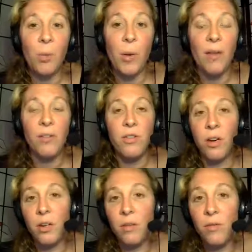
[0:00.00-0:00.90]

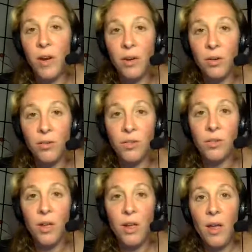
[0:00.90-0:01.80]
pathogenic
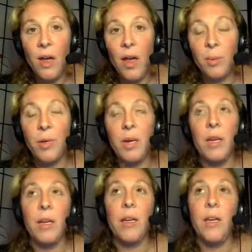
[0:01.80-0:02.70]
invaders
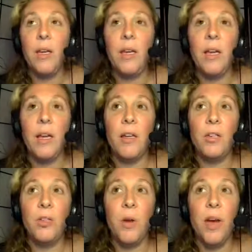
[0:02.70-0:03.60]
happening,
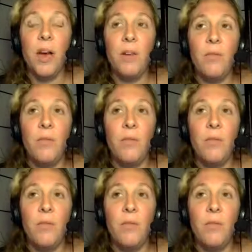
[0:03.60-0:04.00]
and you have